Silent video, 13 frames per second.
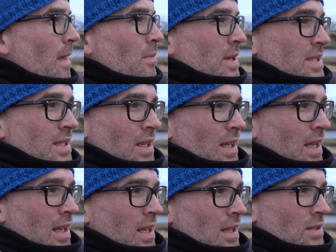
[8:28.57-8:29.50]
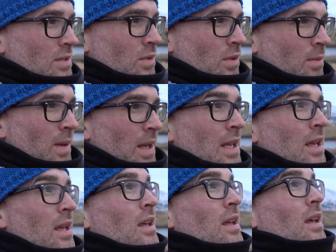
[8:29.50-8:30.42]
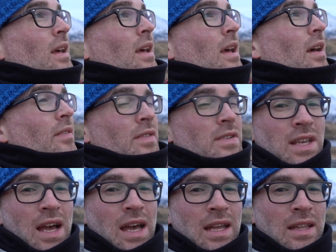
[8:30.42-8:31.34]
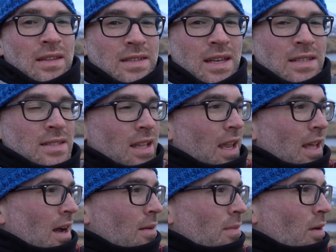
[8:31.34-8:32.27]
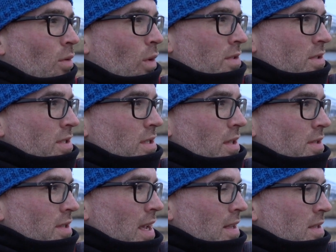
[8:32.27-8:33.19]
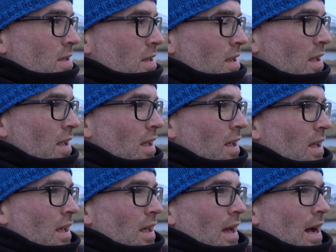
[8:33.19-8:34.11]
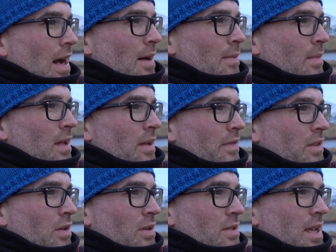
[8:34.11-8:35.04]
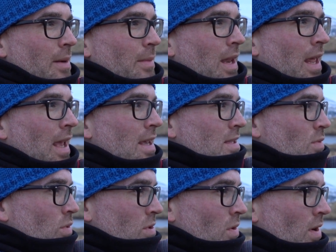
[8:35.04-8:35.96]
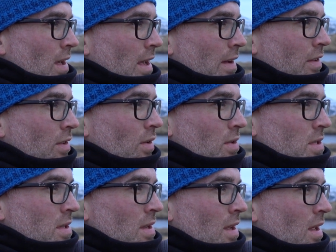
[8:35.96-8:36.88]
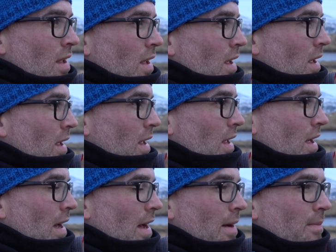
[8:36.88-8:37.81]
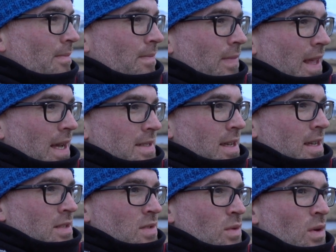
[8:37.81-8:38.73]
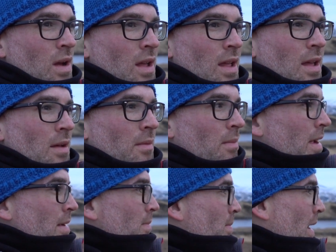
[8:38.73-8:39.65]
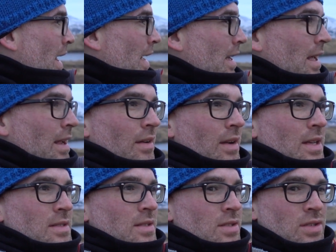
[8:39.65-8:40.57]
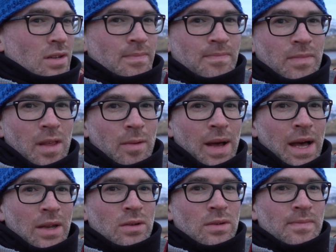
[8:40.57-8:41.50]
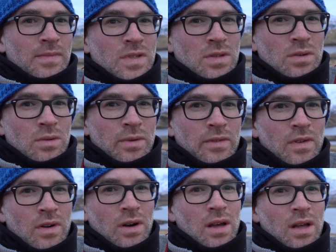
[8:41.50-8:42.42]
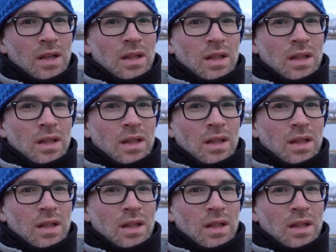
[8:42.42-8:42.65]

basically it's going to be, if the sky decides to light up once the sun sets, if it does, happy days, we're sorted. If it doesn't, that's it. So my plan here is to shoot pano. So we've got